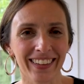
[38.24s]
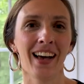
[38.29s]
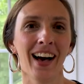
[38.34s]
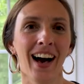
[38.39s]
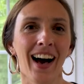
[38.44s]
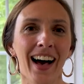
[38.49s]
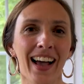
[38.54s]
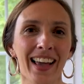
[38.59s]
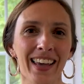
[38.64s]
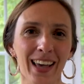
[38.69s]

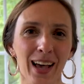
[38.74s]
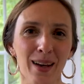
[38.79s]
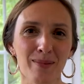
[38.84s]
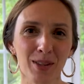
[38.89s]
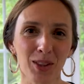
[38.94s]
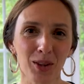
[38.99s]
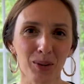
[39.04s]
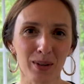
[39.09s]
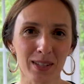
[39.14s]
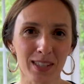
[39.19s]
Hi, I'm
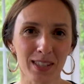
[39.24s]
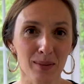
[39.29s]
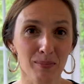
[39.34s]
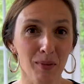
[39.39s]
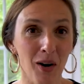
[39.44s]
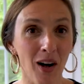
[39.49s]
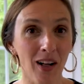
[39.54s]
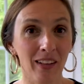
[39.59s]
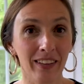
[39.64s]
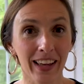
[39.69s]
Clarissa
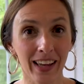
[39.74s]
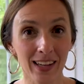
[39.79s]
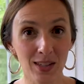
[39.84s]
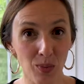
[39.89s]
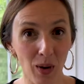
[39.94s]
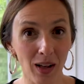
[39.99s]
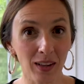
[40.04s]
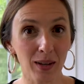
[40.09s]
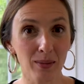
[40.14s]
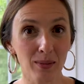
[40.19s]
Moll, and
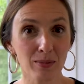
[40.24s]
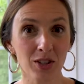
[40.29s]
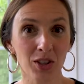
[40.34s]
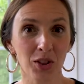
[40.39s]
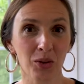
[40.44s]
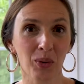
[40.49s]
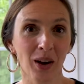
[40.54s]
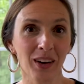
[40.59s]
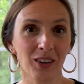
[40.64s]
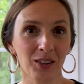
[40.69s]
welcome to The
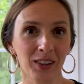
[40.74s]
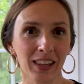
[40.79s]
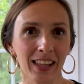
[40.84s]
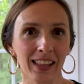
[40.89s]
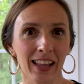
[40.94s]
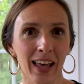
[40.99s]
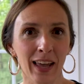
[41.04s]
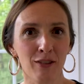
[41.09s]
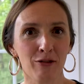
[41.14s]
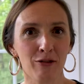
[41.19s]
Writerly
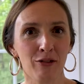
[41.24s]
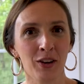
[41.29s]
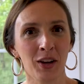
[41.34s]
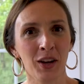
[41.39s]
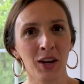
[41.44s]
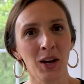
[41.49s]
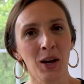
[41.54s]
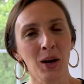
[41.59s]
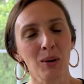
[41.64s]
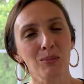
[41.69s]
Life,
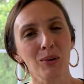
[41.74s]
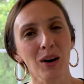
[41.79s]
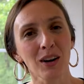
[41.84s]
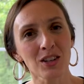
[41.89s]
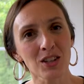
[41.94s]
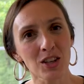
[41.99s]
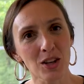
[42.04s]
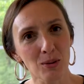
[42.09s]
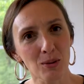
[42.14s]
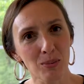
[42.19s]
brought
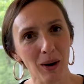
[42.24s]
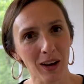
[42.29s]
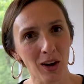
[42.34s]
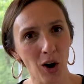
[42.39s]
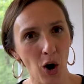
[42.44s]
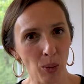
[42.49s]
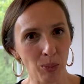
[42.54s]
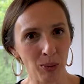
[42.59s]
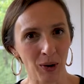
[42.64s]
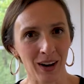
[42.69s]
to you by
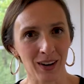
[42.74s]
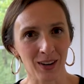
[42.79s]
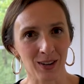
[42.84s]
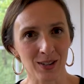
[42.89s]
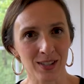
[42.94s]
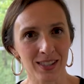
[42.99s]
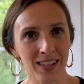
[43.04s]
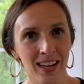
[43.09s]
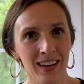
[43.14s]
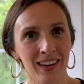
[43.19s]
Hope
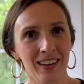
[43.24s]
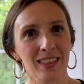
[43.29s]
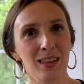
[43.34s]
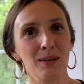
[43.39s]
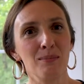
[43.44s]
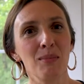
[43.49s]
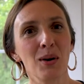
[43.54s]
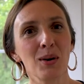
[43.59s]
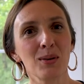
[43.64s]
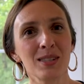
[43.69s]
Writers, the
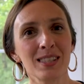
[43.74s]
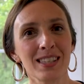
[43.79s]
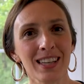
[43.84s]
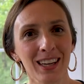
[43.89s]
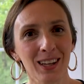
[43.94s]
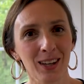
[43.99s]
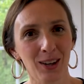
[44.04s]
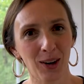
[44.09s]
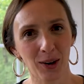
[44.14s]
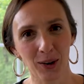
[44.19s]
most
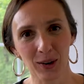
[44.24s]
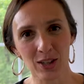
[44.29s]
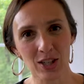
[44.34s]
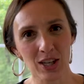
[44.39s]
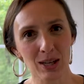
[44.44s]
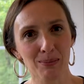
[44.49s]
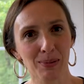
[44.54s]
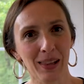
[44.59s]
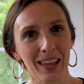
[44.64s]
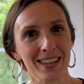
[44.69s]

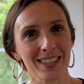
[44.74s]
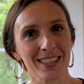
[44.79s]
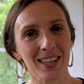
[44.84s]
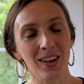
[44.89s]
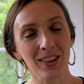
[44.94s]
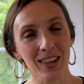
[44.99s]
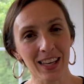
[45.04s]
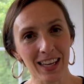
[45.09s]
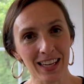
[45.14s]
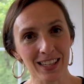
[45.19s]
encouraging place
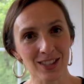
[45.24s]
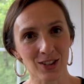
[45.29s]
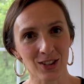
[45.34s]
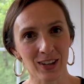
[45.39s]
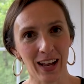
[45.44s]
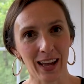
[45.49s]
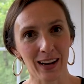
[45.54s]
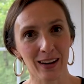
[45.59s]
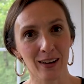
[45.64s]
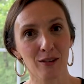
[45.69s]
on the
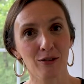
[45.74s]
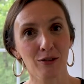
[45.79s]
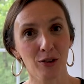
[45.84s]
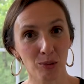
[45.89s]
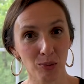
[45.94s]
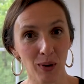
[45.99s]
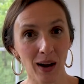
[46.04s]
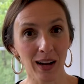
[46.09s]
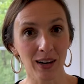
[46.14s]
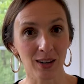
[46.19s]
internet for
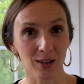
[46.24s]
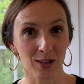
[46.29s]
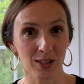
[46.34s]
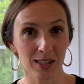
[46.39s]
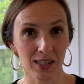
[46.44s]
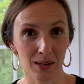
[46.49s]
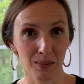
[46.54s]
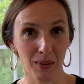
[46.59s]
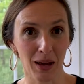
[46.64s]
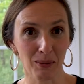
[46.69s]

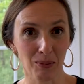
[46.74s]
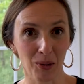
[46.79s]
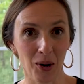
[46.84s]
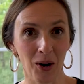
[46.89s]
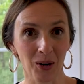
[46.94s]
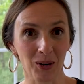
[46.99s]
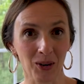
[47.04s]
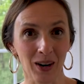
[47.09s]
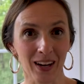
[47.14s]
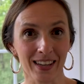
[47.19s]
writers to make
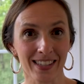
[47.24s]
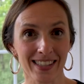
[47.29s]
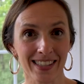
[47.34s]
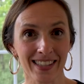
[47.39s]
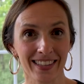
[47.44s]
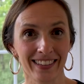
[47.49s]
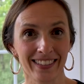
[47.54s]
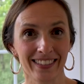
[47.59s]
progress.